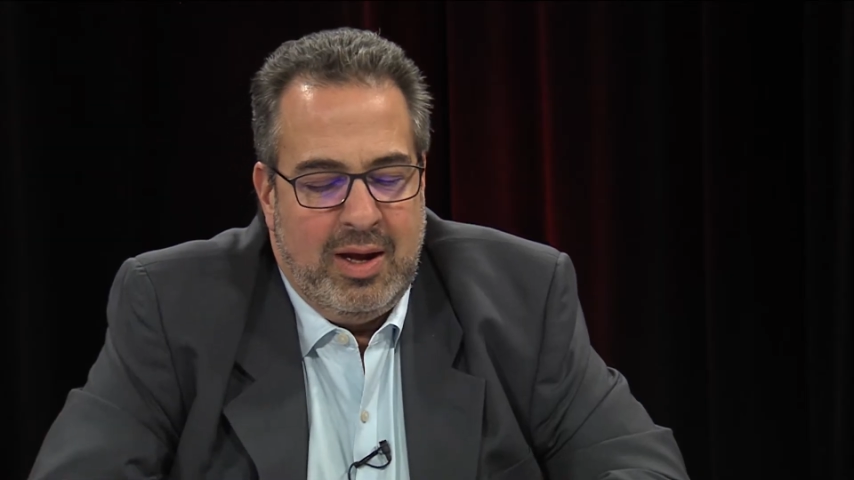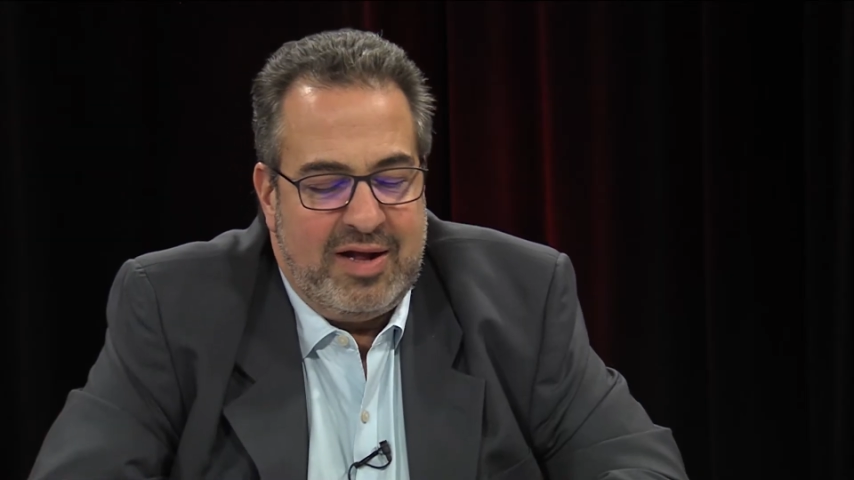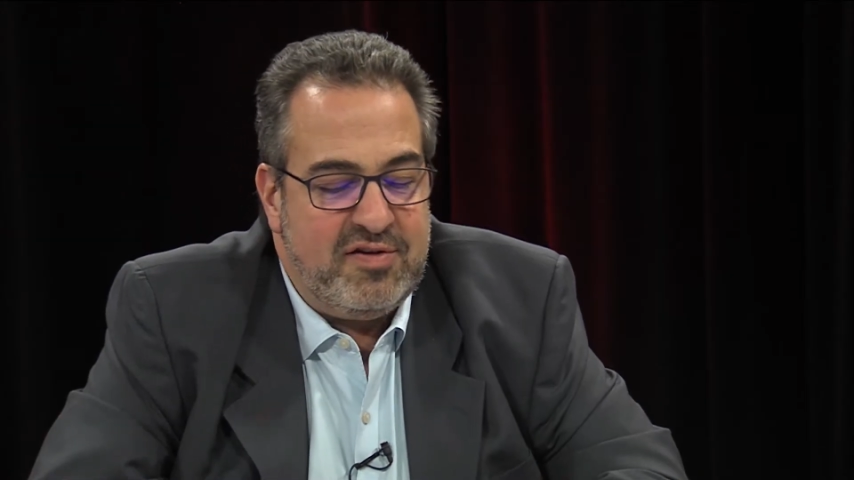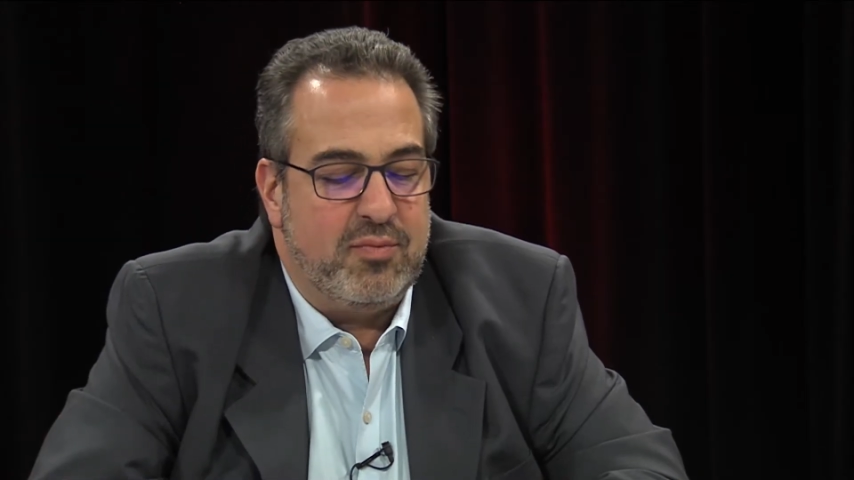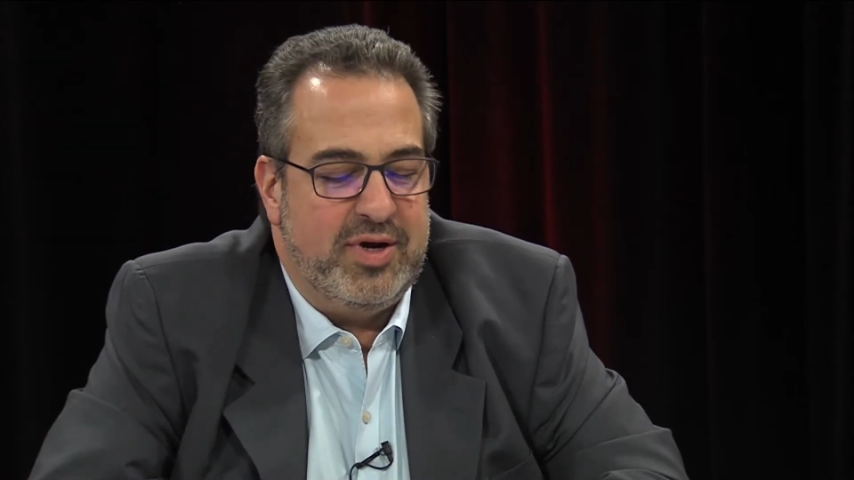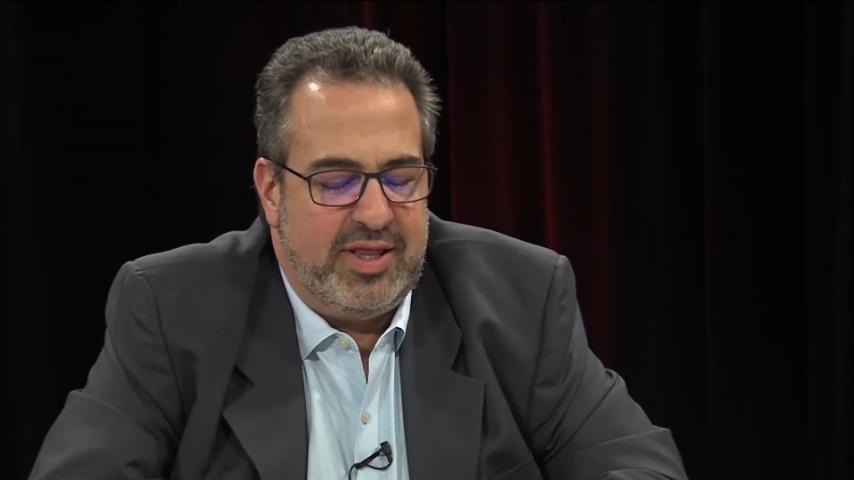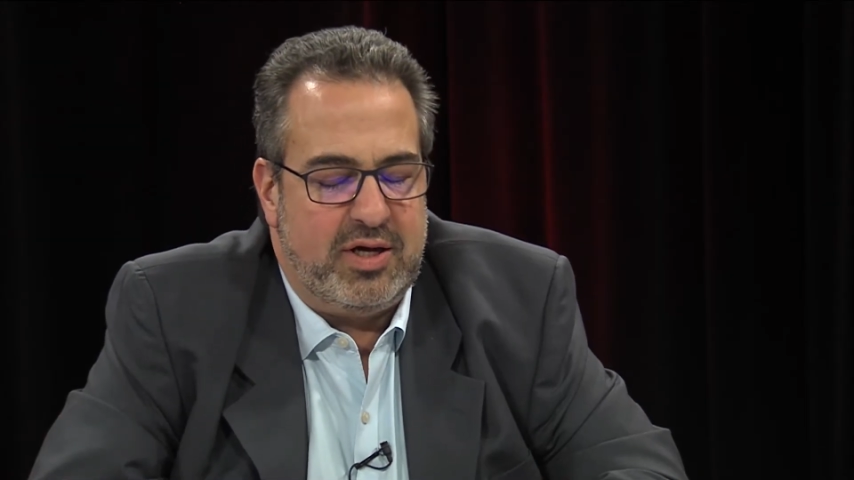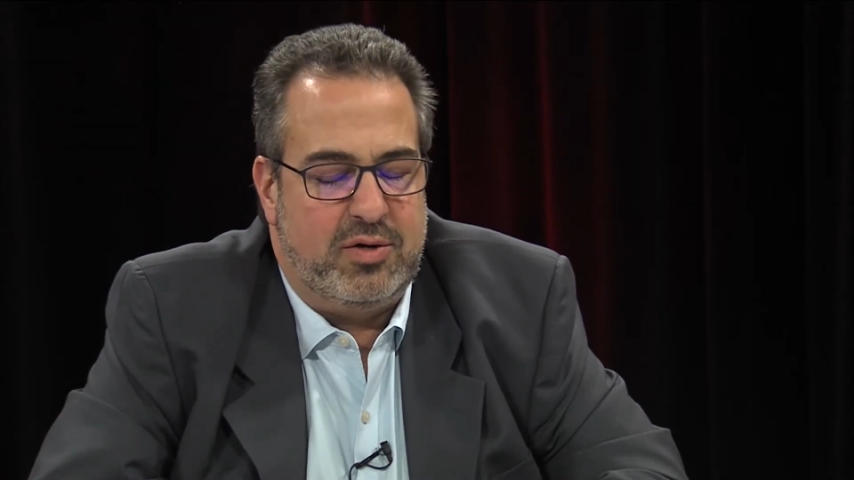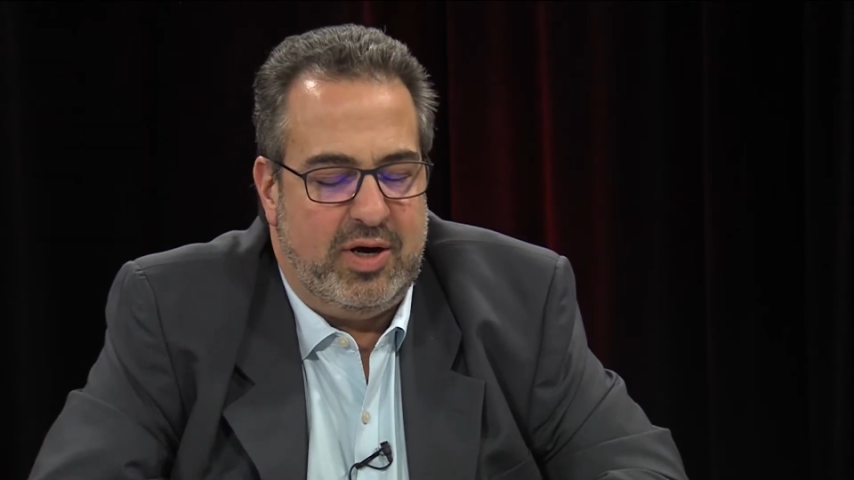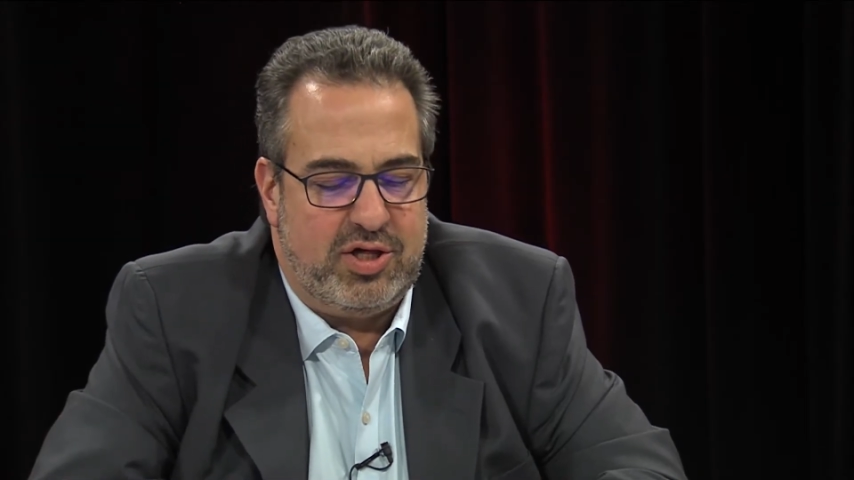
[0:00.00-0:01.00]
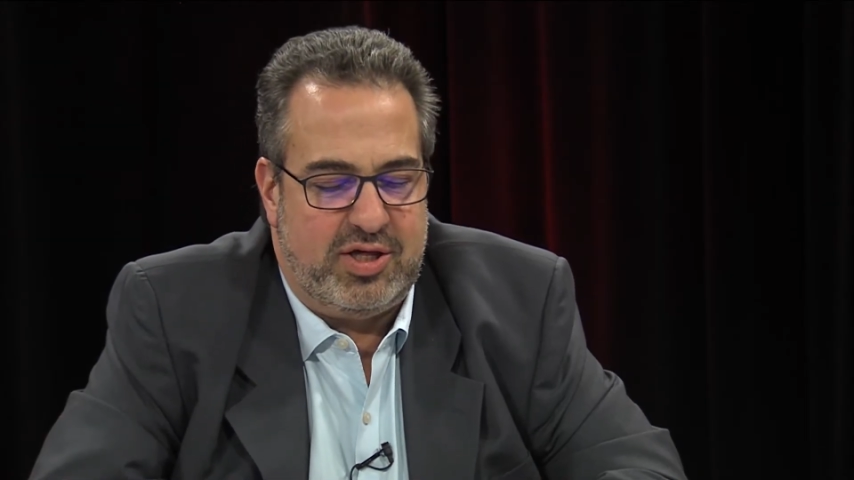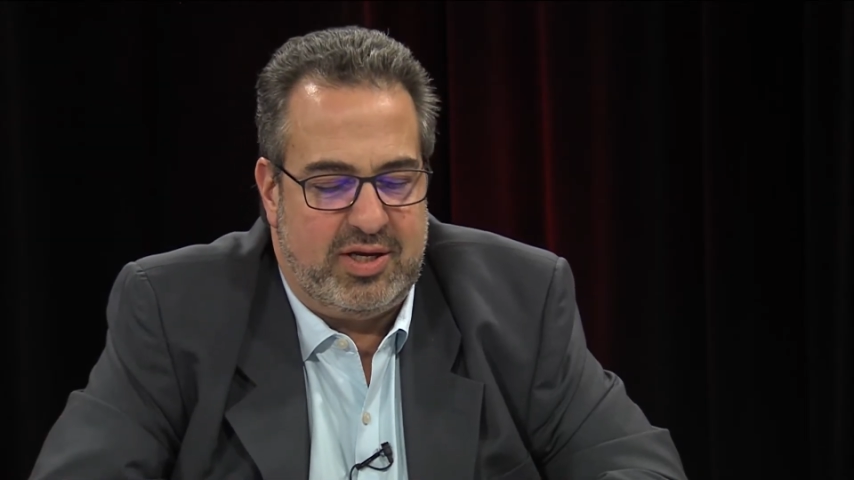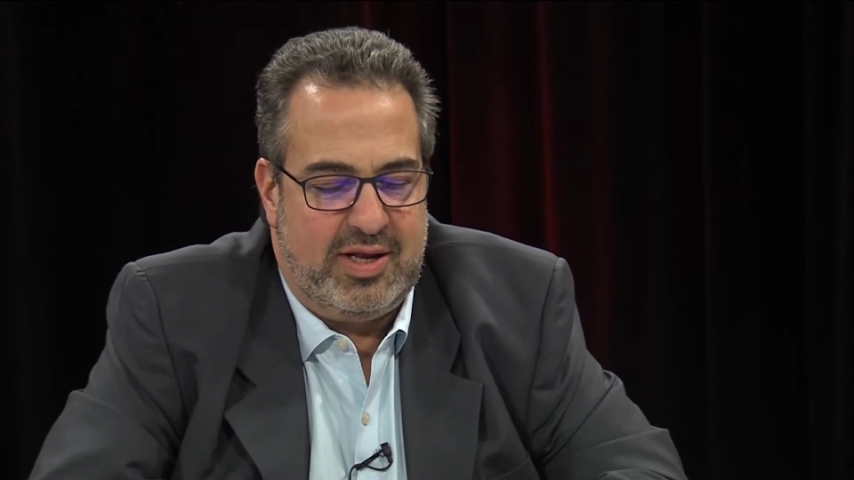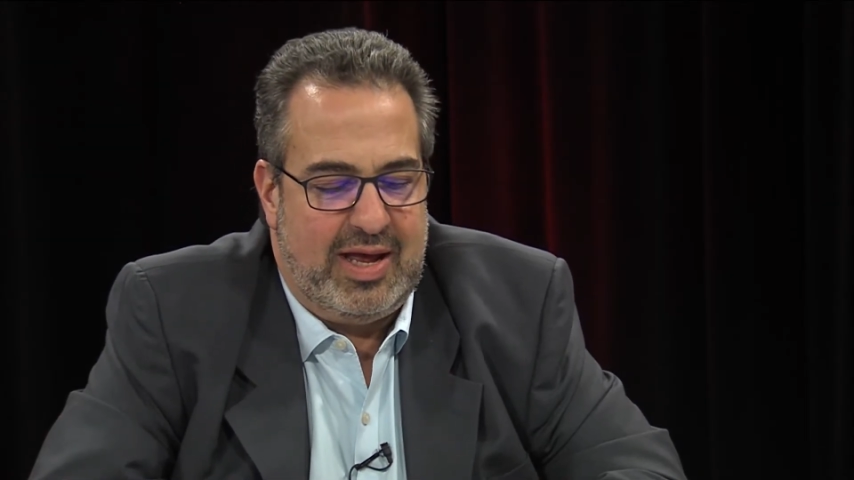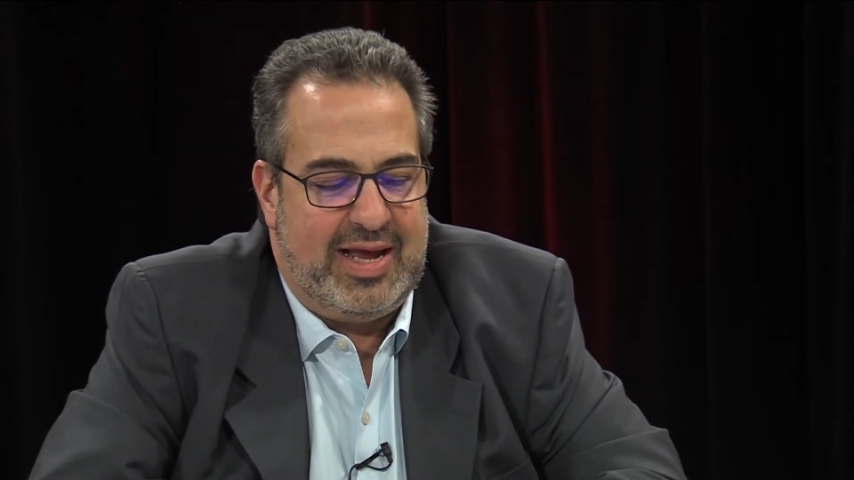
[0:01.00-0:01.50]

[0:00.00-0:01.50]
That's a really good question.